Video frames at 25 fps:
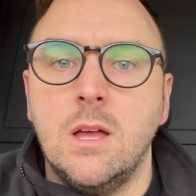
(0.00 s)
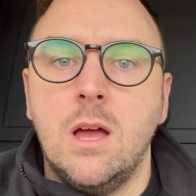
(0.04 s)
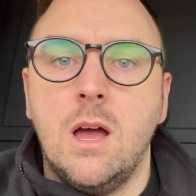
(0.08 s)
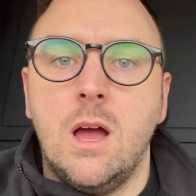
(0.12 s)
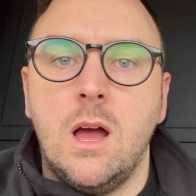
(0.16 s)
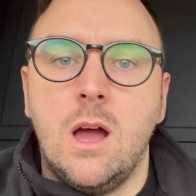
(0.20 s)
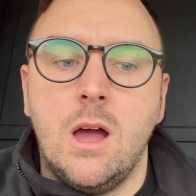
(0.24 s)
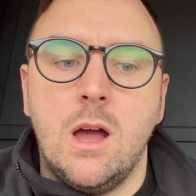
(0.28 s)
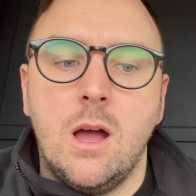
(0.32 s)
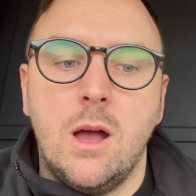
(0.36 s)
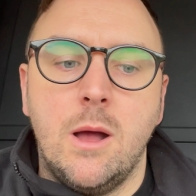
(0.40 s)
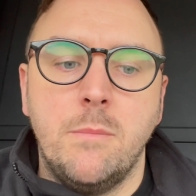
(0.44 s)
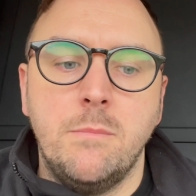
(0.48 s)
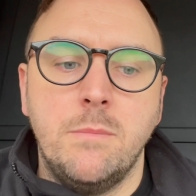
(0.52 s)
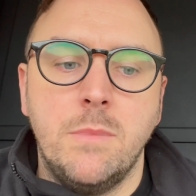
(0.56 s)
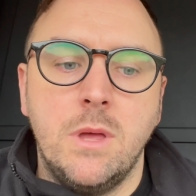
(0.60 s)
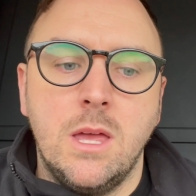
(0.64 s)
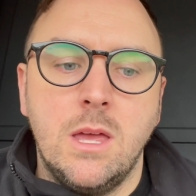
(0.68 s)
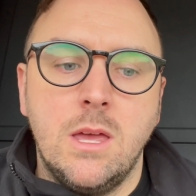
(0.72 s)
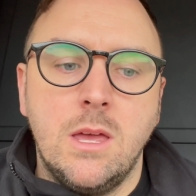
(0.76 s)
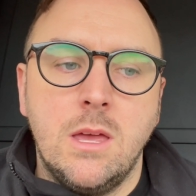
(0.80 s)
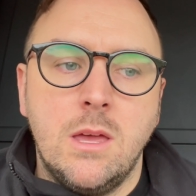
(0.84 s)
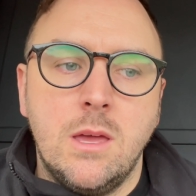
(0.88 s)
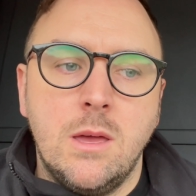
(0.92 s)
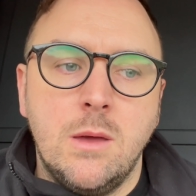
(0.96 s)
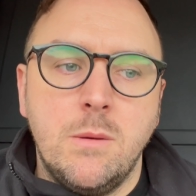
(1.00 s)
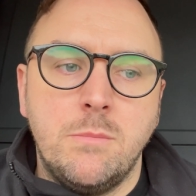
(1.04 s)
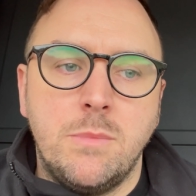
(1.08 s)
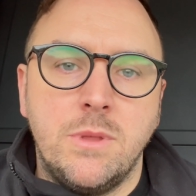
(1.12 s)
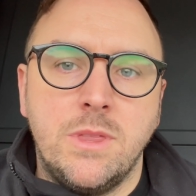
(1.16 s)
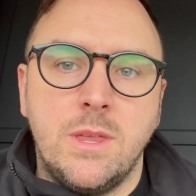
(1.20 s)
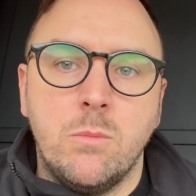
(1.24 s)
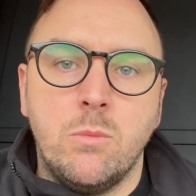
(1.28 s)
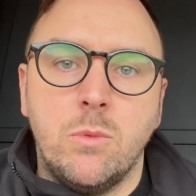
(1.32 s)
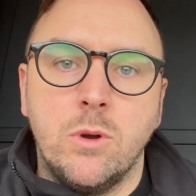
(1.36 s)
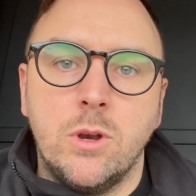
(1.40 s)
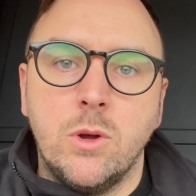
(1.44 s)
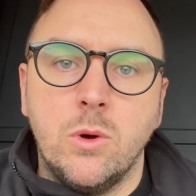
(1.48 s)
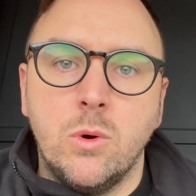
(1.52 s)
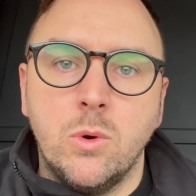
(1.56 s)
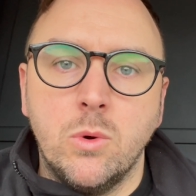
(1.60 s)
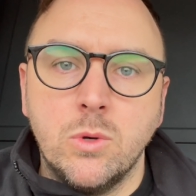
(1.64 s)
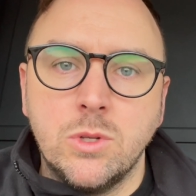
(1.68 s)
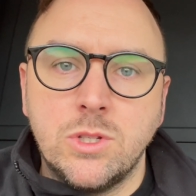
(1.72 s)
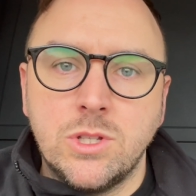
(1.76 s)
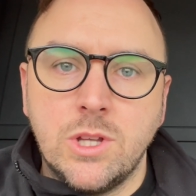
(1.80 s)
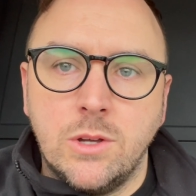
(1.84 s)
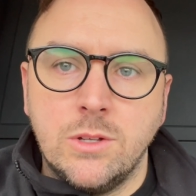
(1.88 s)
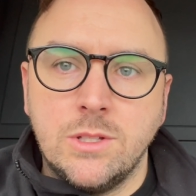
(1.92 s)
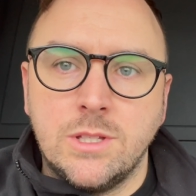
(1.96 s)
But then what it
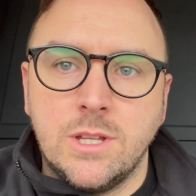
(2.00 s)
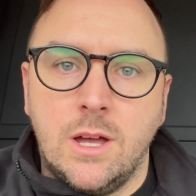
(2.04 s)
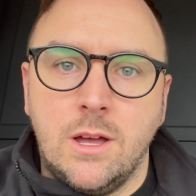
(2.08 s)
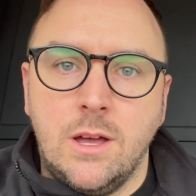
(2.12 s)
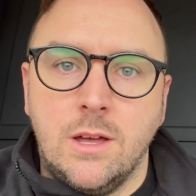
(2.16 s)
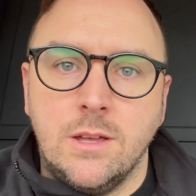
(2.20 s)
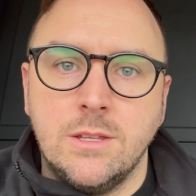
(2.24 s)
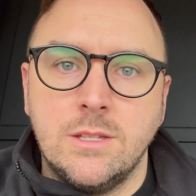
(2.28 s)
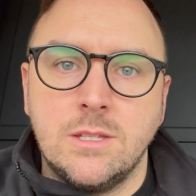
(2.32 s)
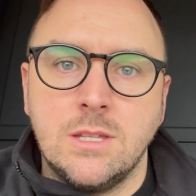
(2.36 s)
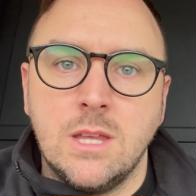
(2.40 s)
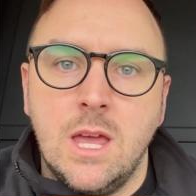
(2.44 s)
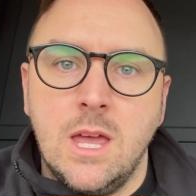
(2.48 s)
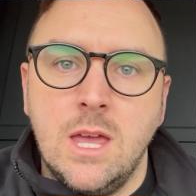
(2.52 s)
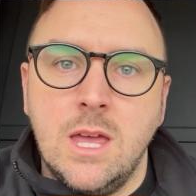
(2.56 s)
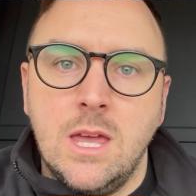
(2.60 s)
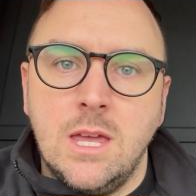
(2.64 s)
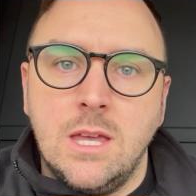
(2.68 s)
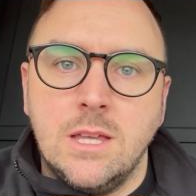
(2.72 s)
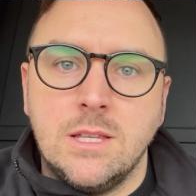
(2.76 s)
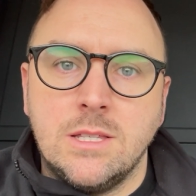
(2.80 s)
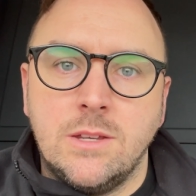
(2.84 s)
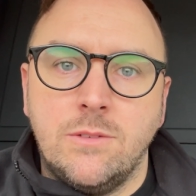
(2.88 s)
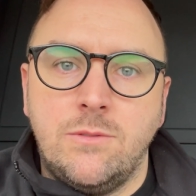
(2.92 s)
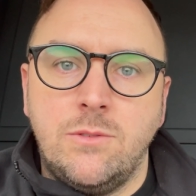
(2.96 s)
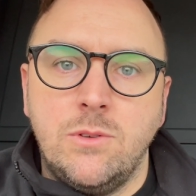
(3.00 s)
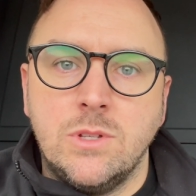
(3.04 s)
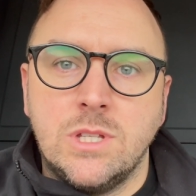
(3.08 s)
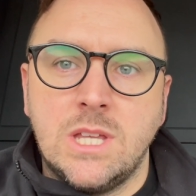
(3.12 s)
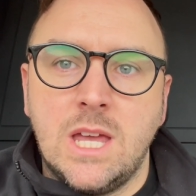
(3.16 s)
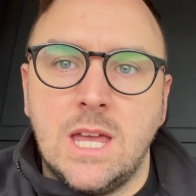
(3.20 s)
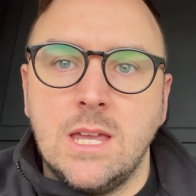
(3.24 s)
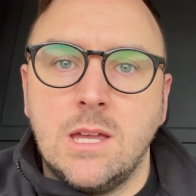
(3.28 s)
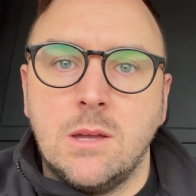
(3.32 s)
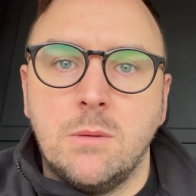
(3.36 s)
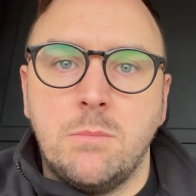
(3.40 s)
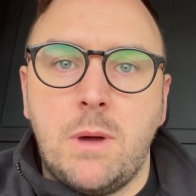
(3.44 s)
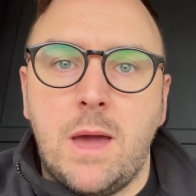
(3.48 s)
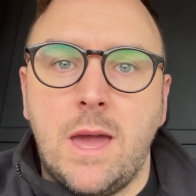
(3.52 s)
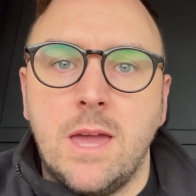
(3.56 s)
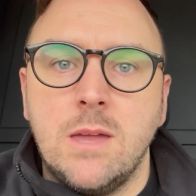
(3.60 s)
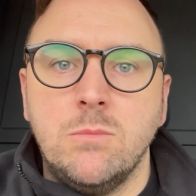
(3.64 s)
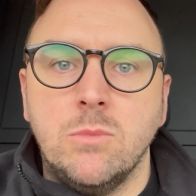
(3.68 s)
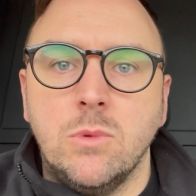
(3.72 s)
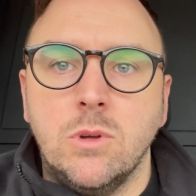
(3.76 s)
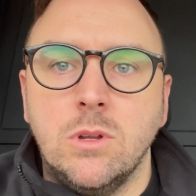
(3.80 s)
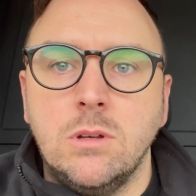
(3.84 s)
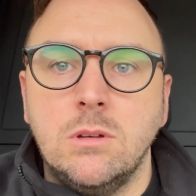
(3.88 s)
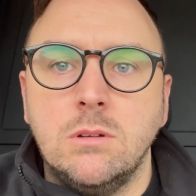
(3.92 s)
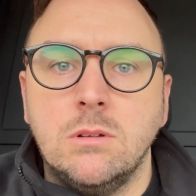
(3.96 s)
also does is if you take a
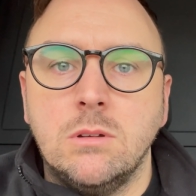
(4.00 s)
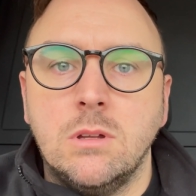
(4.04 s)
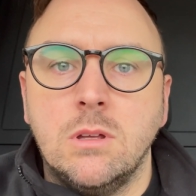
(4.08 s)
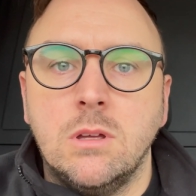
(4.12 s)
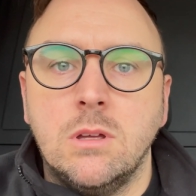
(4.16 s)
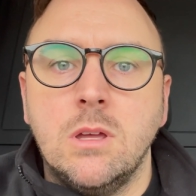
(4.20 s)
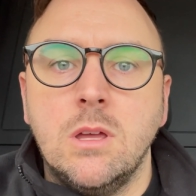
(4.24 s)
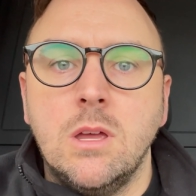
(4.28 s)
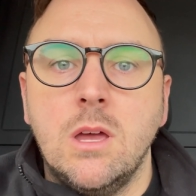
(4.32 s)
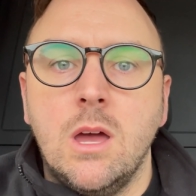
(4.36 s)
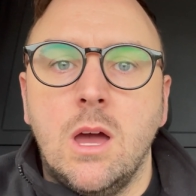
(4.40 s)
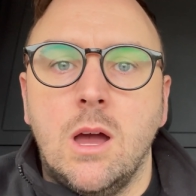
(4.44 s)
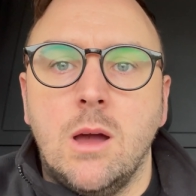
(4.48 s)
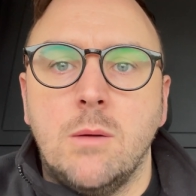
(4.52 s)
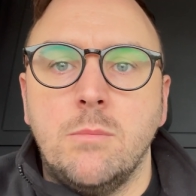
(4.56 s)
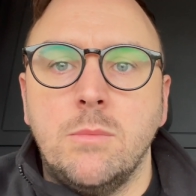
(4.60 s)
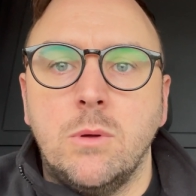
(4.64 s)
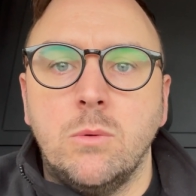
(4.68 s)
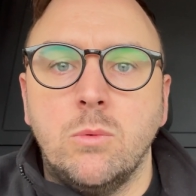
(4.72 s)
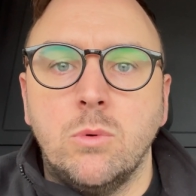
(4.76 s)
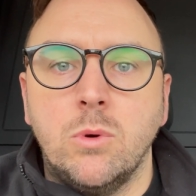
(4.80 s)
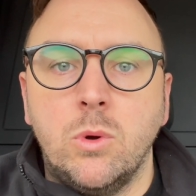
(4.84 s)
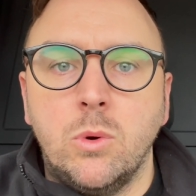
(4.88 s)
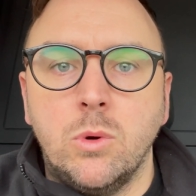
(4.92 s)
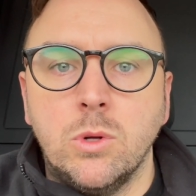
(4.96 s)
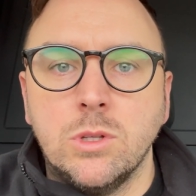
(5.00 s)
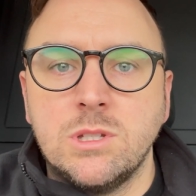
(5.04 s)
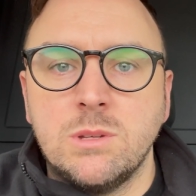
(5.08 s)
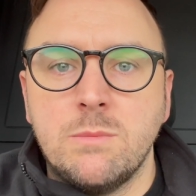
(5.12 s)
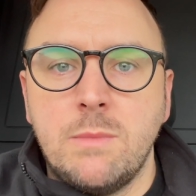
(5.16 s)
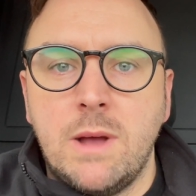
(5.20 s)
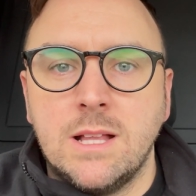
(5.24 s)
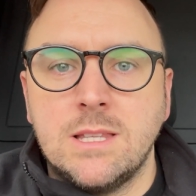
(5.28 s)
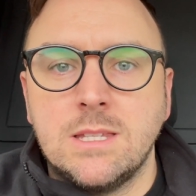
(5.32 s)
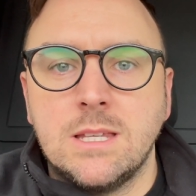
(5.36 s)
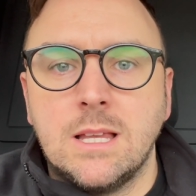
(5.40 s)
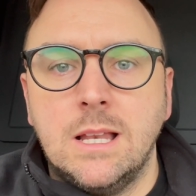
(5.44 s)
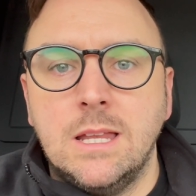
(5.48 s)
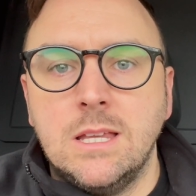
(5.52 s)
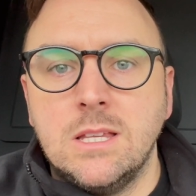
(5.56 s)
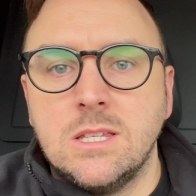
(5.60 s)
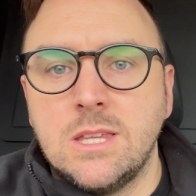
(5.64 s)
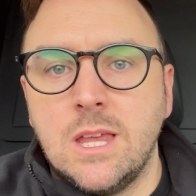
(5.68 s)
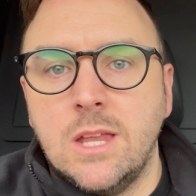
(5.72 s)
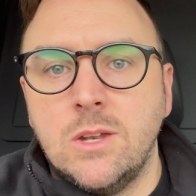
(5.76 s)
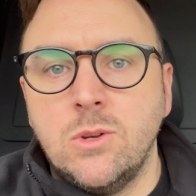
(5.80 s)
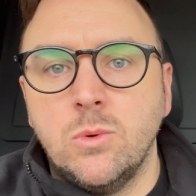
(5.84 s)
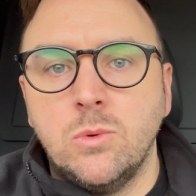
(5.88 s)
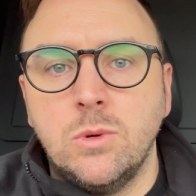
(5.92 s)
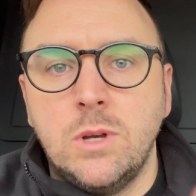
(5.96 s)
payment, it will automatically
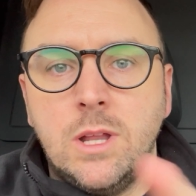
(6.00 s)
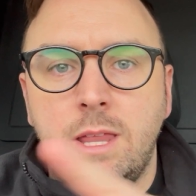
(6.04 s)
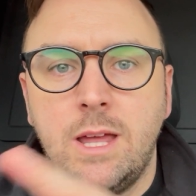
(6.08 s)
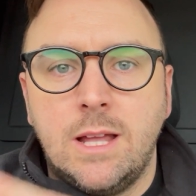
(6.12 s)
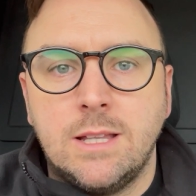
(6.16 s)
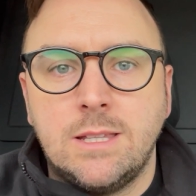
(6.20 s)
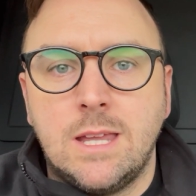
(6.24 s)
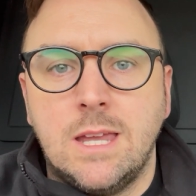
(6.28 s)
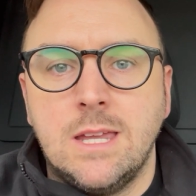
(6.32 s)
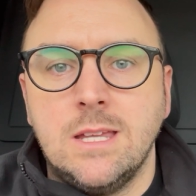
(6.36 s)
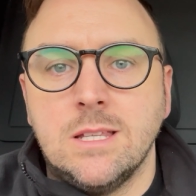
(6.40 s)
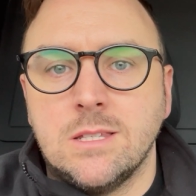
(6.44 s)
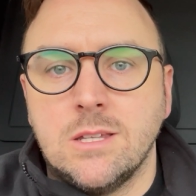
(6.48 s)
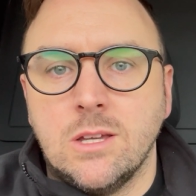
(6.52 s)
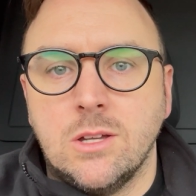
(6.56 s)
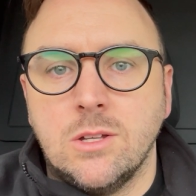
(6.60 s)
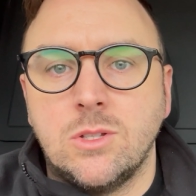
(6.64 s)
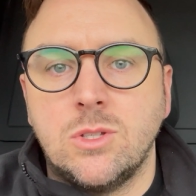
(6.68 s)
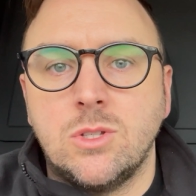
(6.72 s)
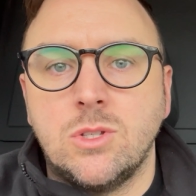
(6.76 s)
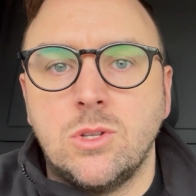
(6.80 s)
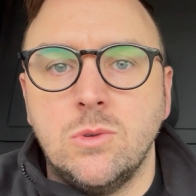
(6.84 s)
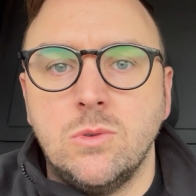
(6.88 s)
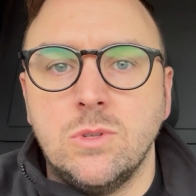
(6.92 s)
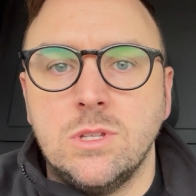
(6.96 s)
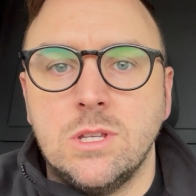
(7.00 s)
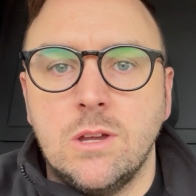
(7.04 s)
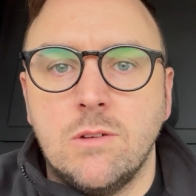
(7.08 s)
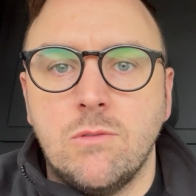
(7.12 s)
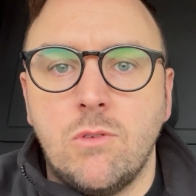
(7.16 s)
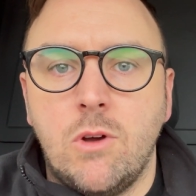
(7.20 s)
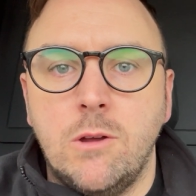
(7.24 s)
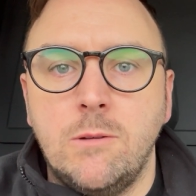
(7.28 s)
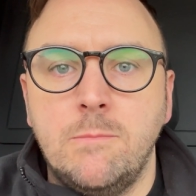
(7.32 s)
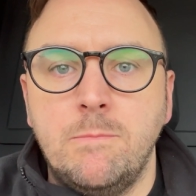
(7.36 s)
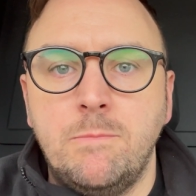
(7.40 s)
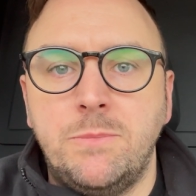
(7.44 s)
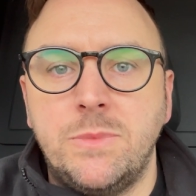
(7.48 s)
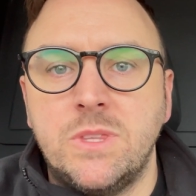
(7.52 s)
send all of that data to Xero.